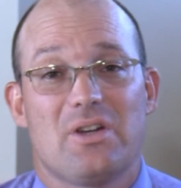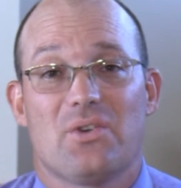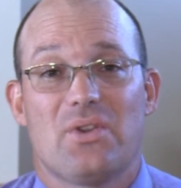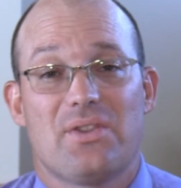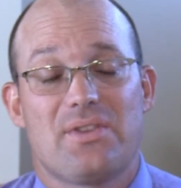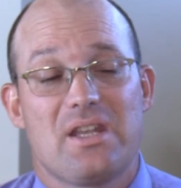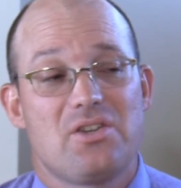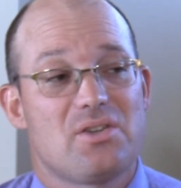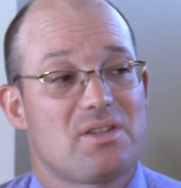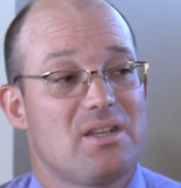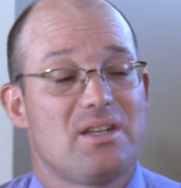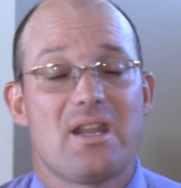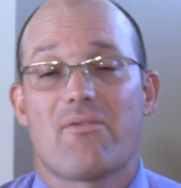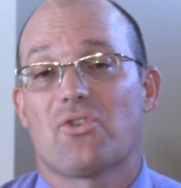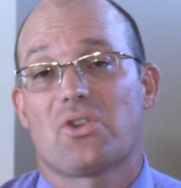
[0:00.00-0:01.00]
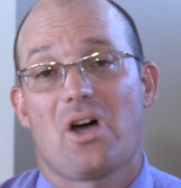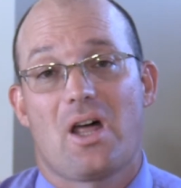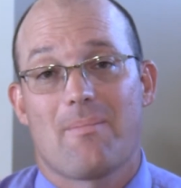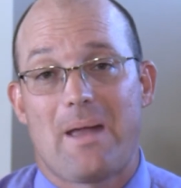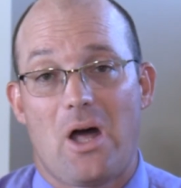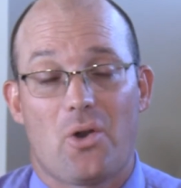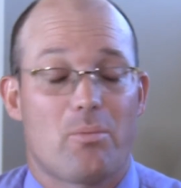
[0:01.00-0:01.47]
here that they just had never thought
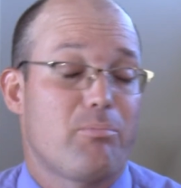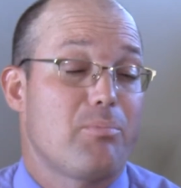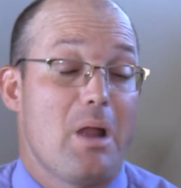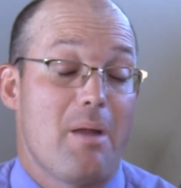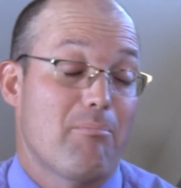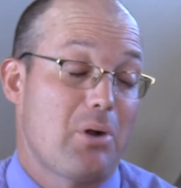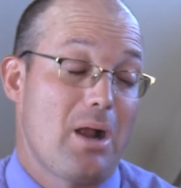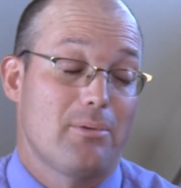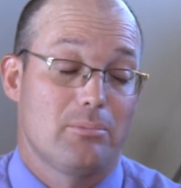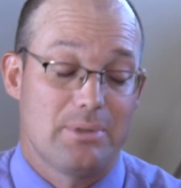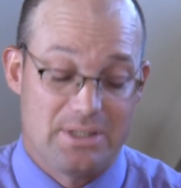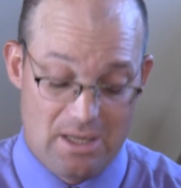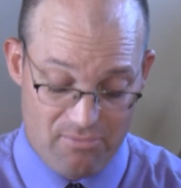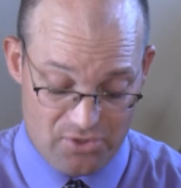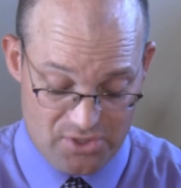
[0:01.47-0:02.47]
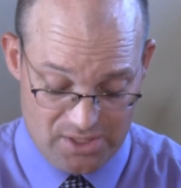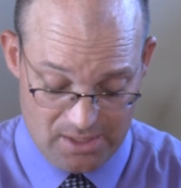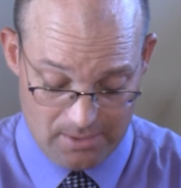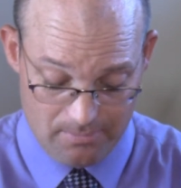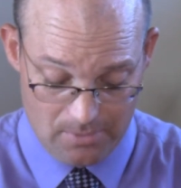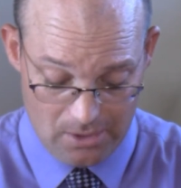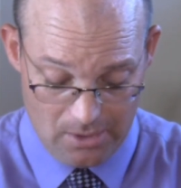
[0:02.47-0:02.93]
about or, and probably never
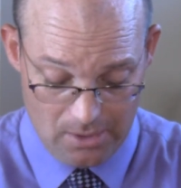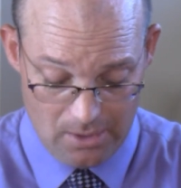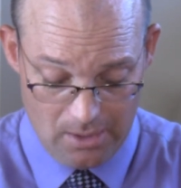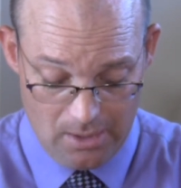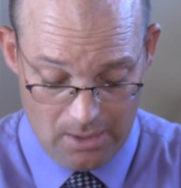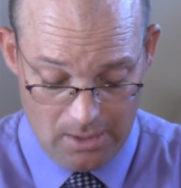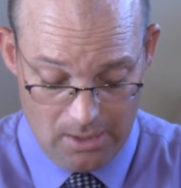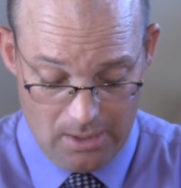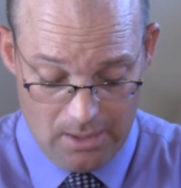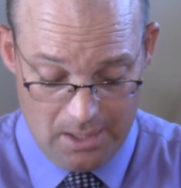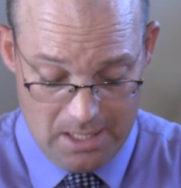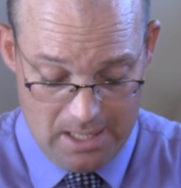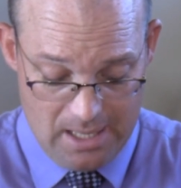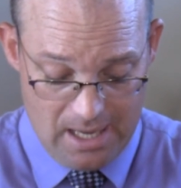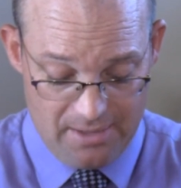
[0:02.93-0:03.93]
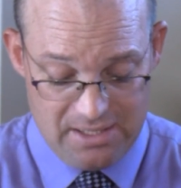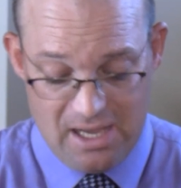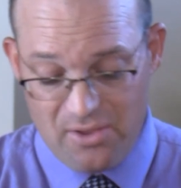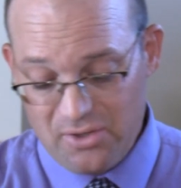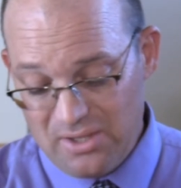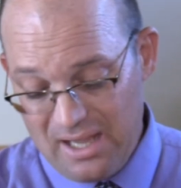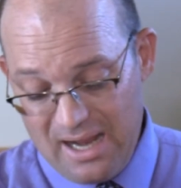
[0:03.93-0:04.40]
seen. Uh, the
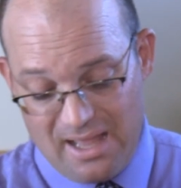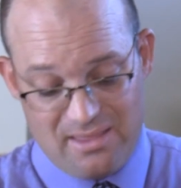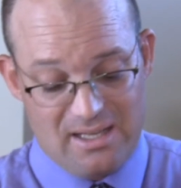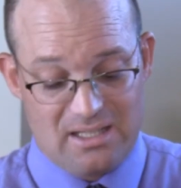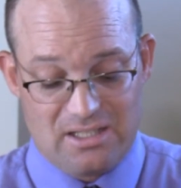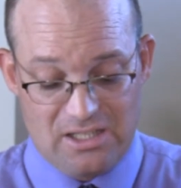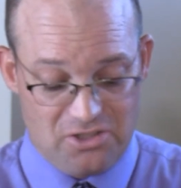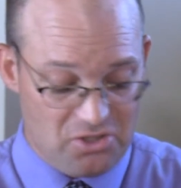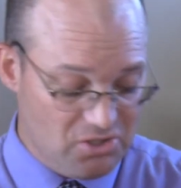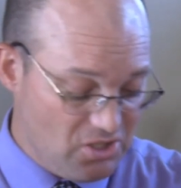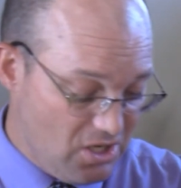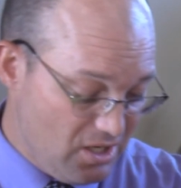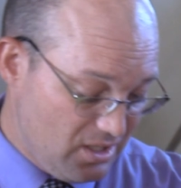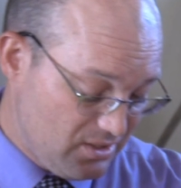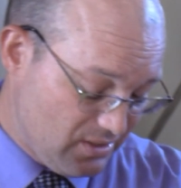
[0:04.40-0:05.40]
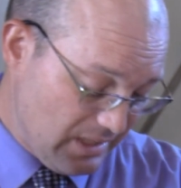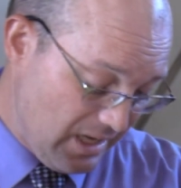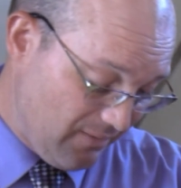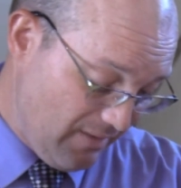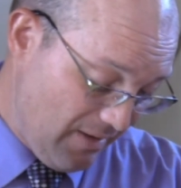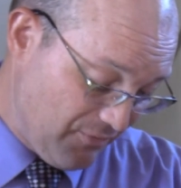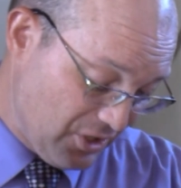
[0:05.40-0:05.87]
other thing I think it teaches you is
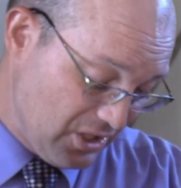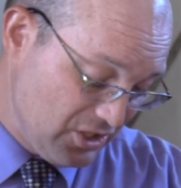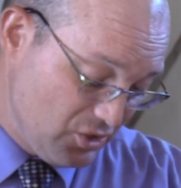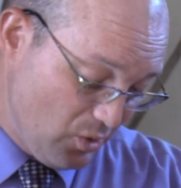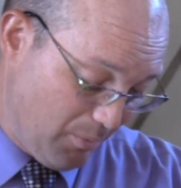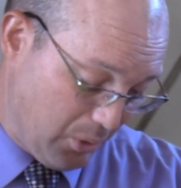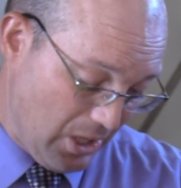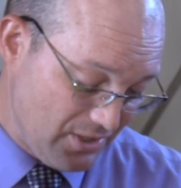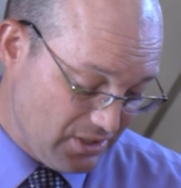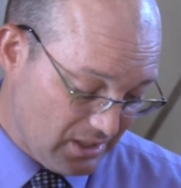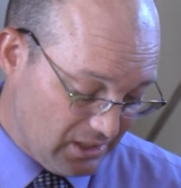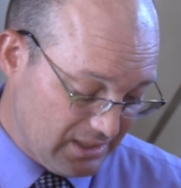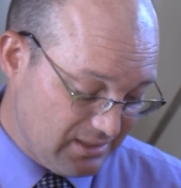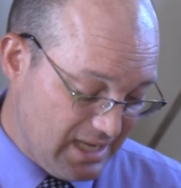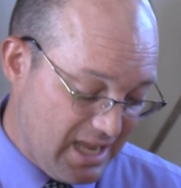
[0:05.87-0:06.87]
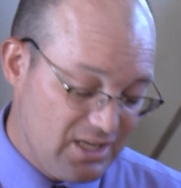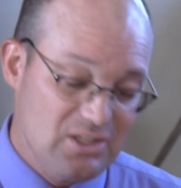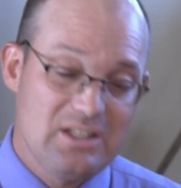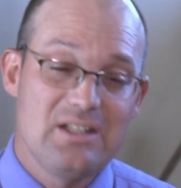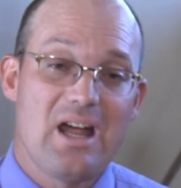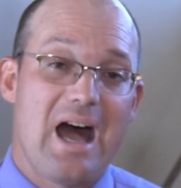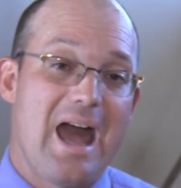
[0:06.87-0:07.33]
if, if you're going to do a project like that, you
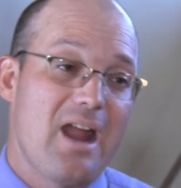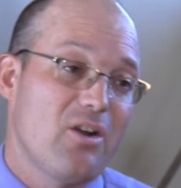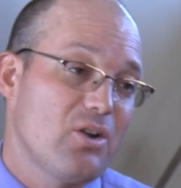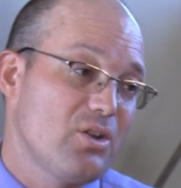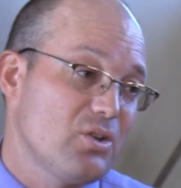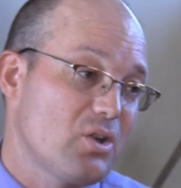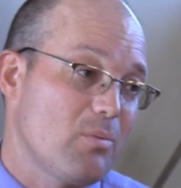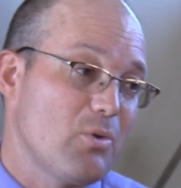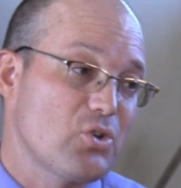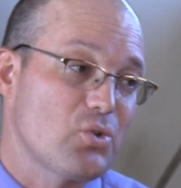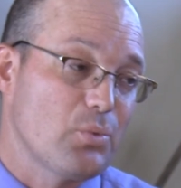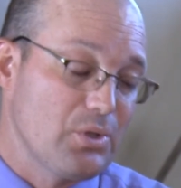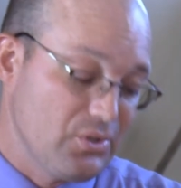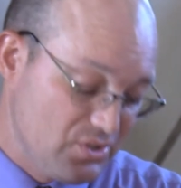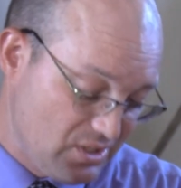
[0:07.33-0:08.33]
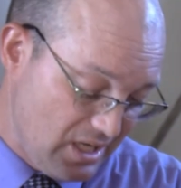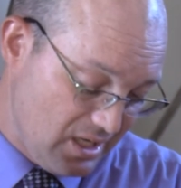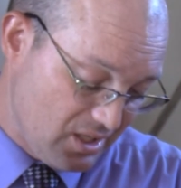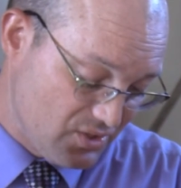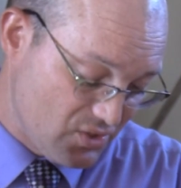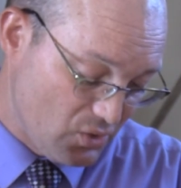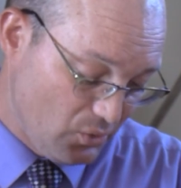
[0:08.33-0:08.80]
need to hire a good commercial real estate
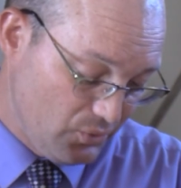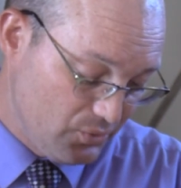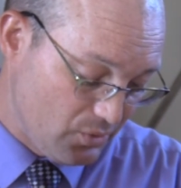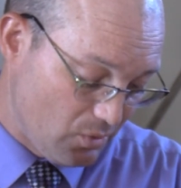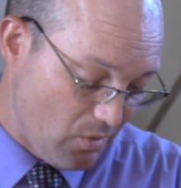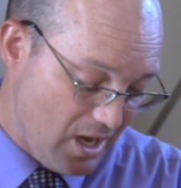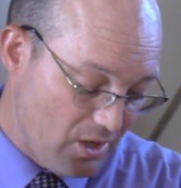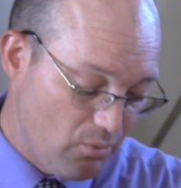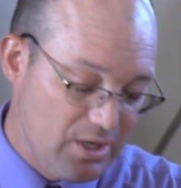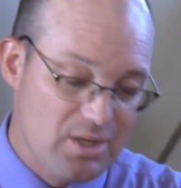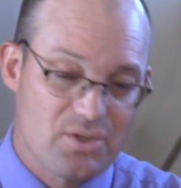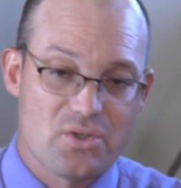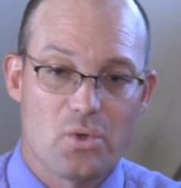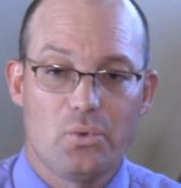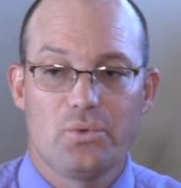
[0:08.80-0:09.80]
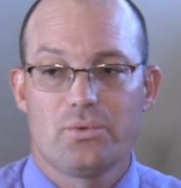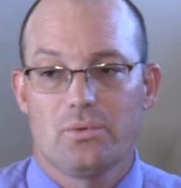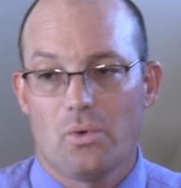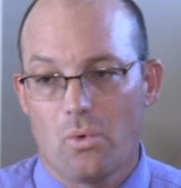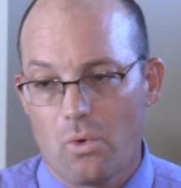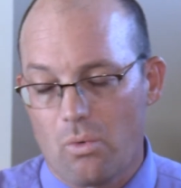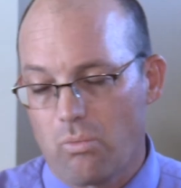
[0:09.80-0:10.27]
consultant or right away consultant
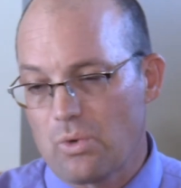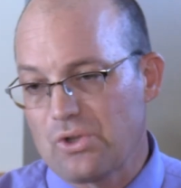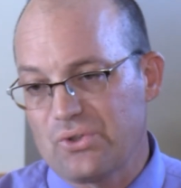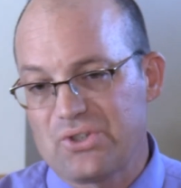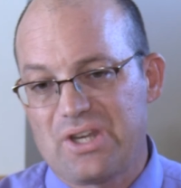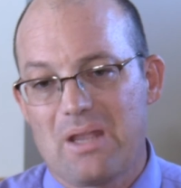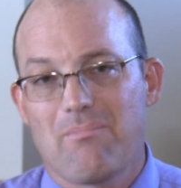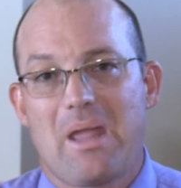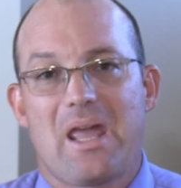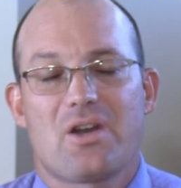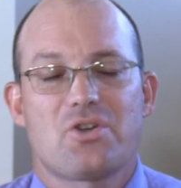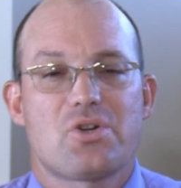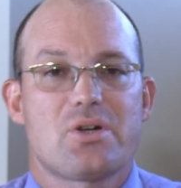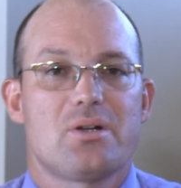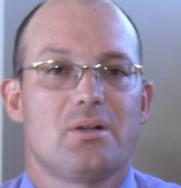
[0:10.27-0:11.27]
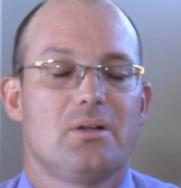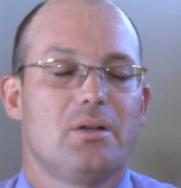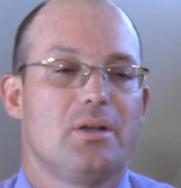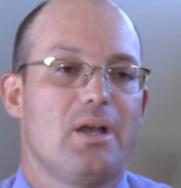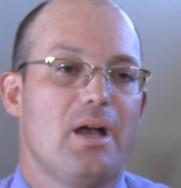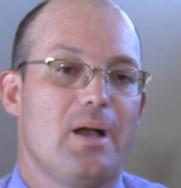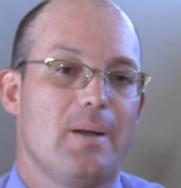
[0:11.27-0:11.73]
or real estate manager.
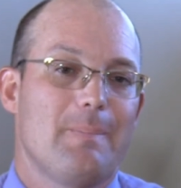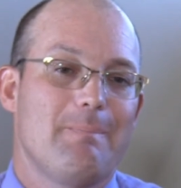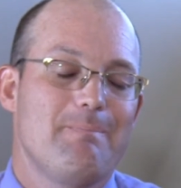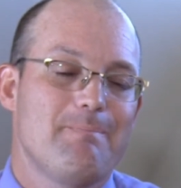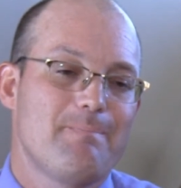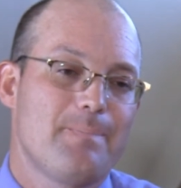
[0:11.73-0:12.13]
Um,